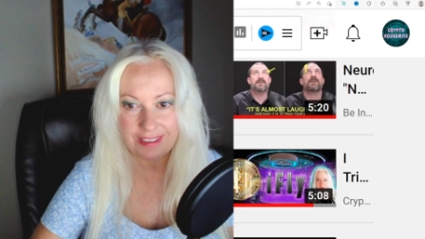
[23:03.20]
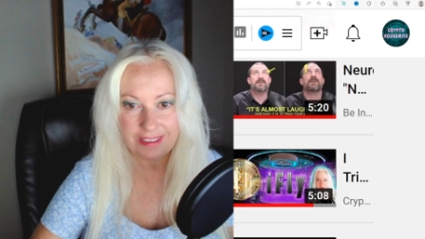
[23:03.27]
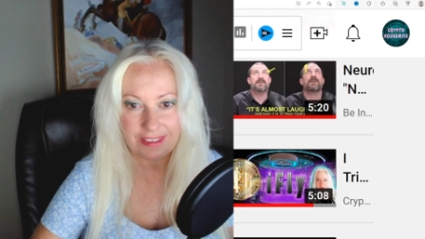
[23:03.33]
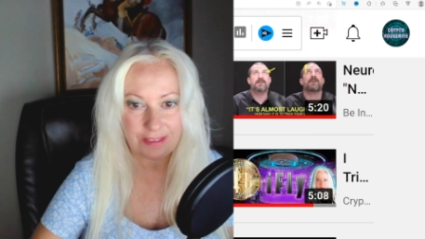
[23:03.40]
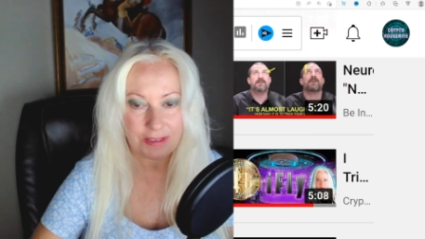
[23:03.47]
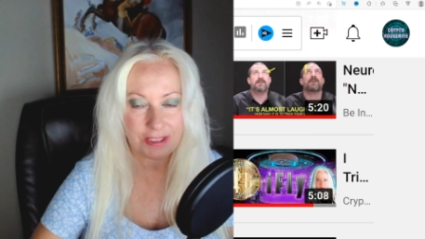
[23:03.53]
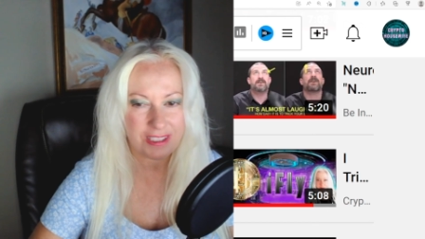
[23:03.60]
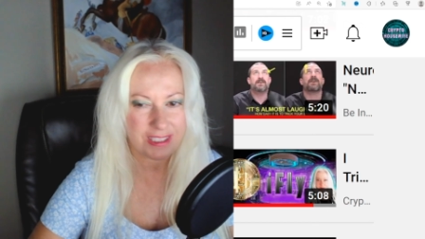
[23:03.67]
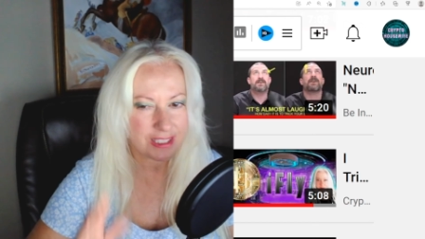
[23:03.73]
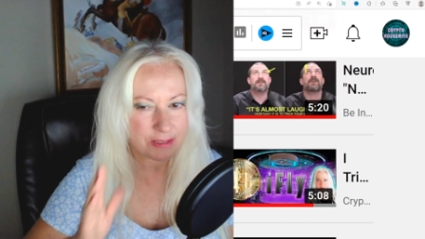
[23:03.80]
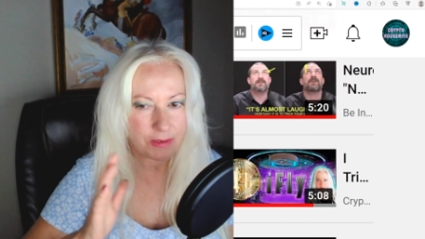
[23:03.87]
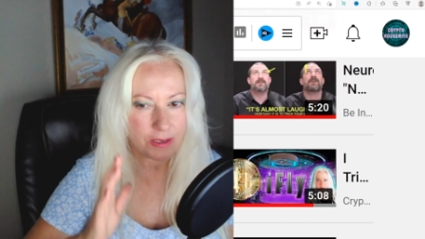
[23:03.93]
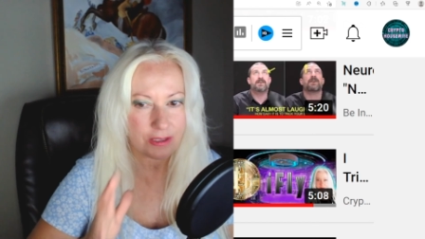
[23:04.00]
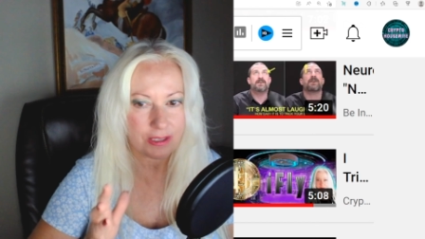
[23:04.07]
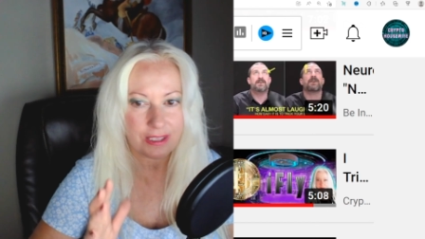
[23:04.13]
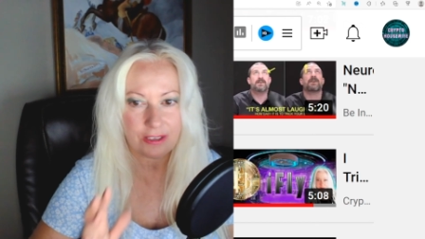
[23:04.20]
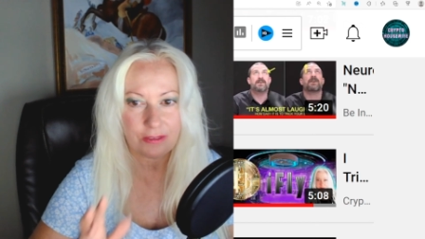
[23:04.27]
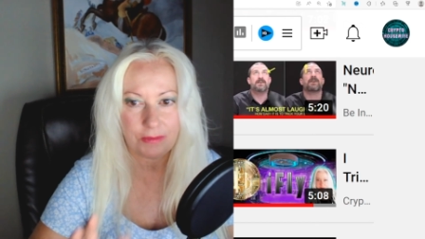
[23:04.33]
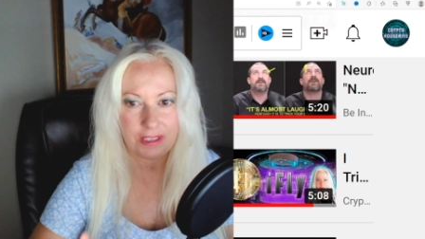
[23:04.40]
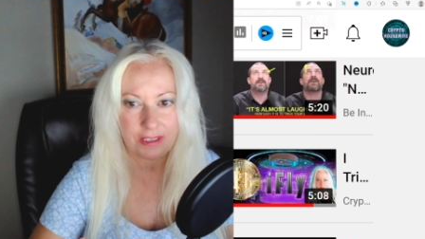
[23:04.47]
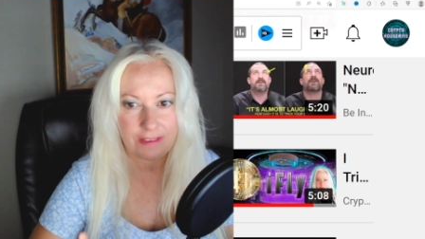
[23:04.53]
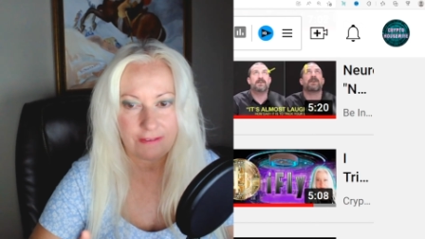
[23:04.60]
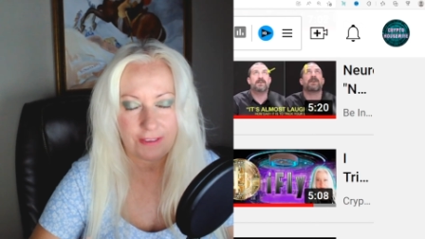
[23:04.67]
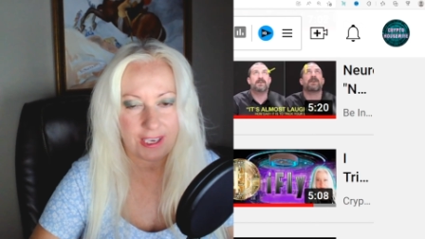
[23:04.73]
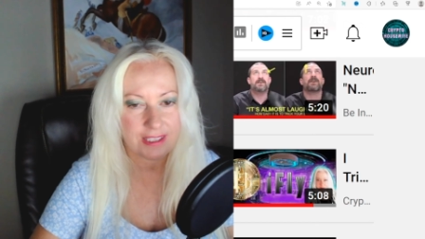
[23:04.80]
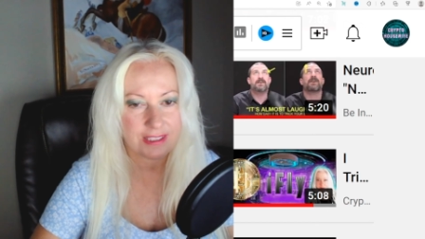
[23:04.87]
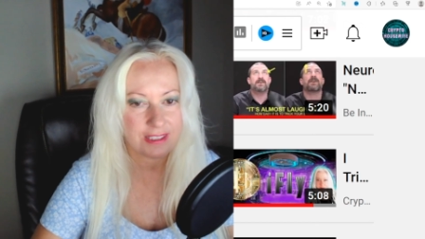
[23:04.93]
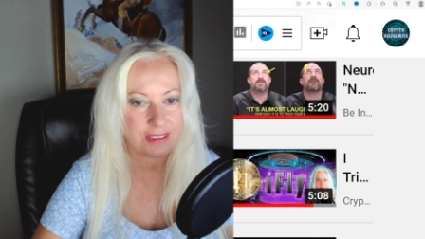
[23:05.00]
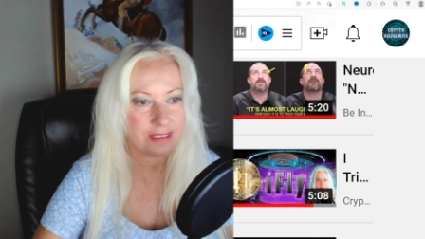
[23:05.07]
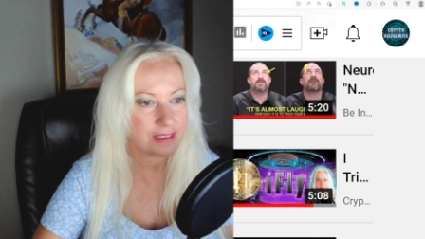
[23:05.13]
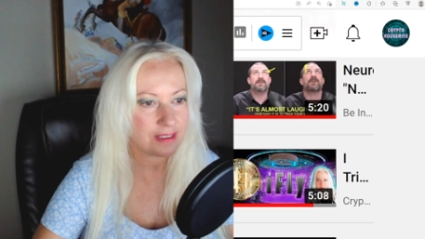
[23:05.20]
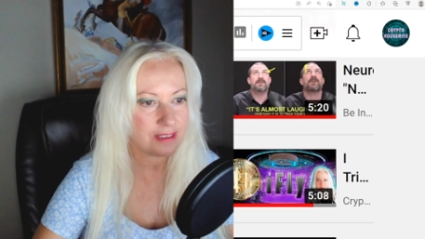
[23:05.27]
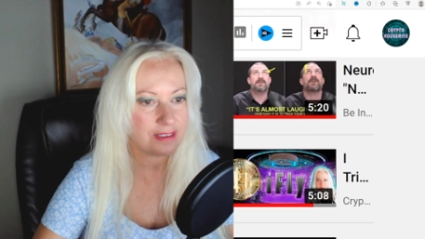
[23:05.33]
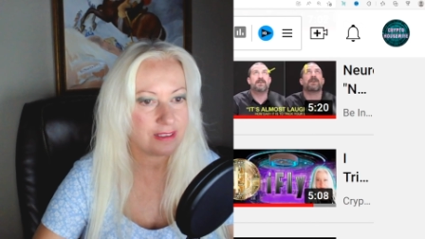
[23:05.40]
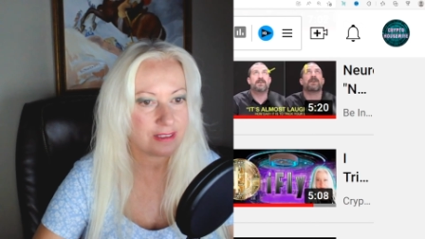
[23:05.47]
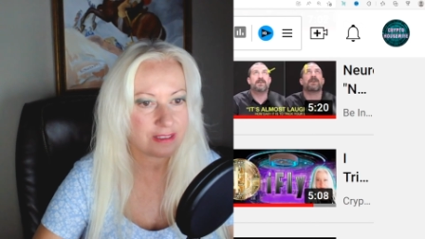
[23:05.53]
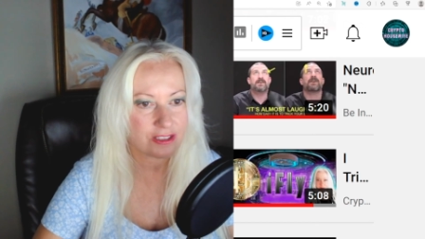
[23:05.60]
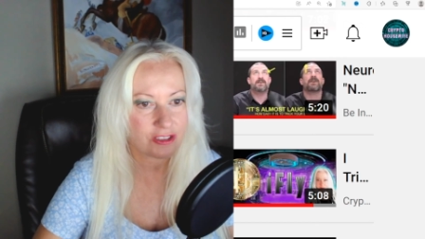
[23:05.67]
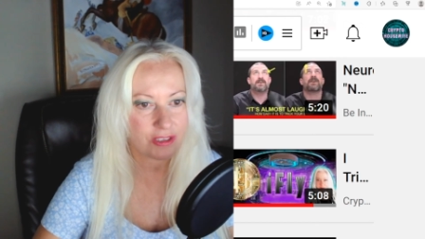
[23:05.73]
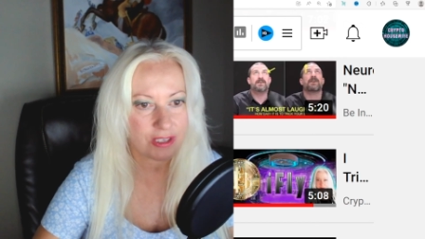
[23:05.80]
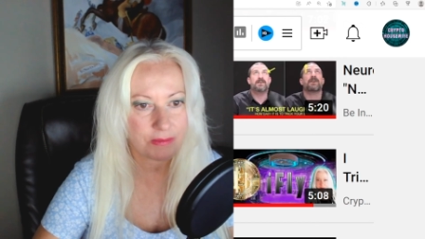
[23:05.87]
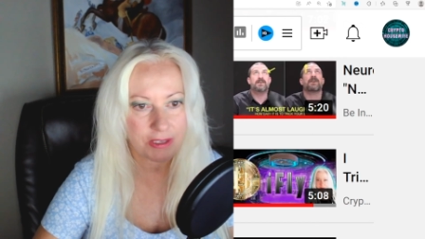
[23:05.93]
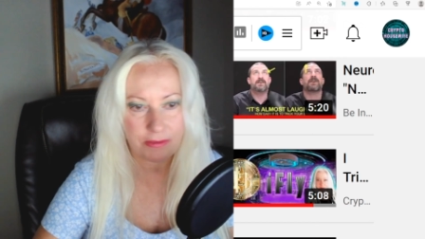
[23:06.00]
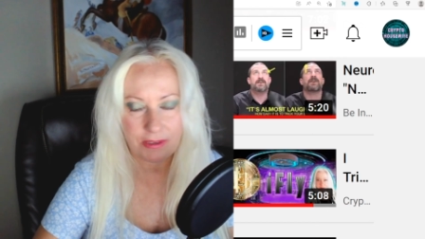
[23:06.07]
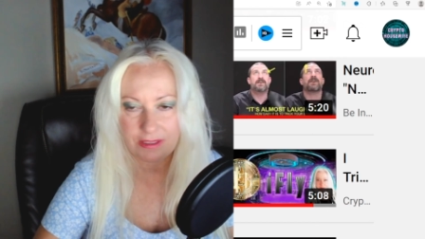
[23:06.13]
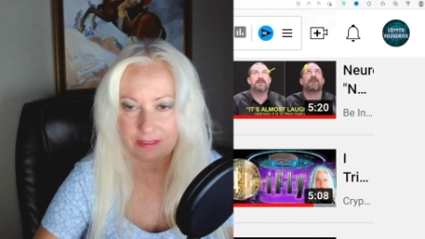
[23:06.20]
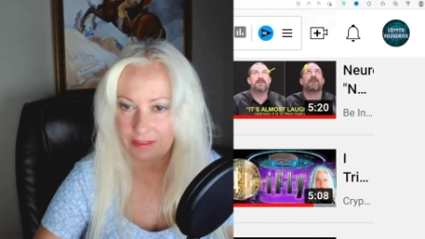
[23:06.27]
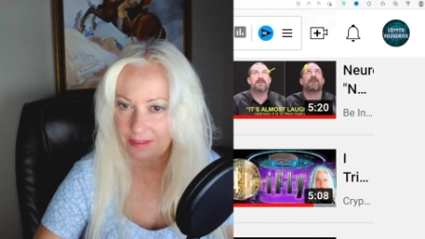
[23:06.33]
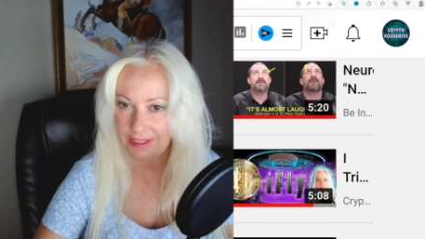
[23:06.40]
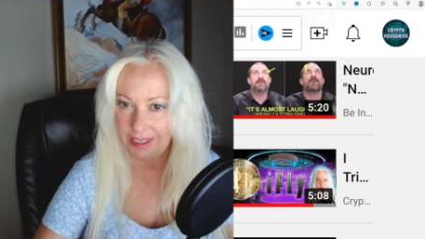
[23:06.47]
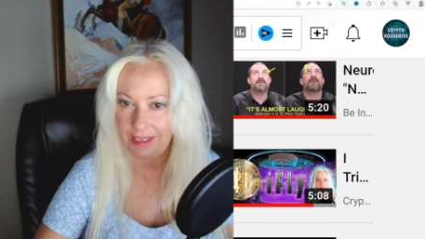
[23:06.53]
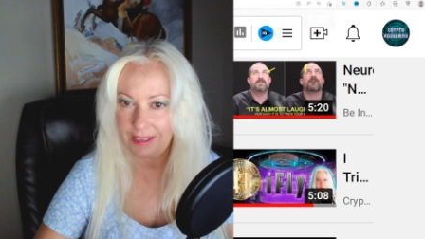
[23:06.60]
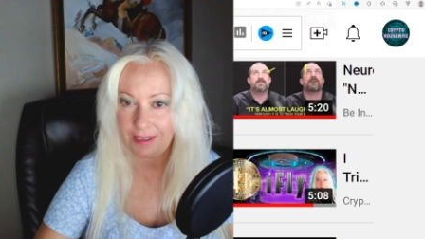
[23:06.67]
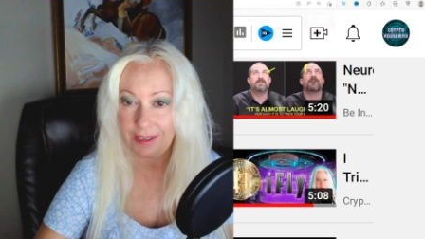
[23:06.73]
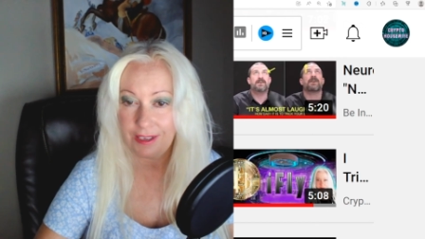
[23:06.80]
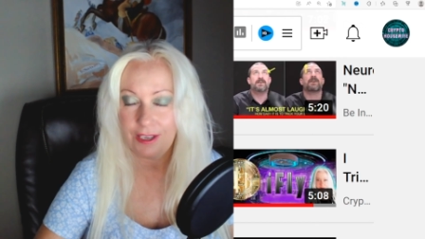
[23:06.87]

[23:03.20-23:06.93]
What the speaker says: little bit. The small intermittent fasting, nothing extreme, I would say.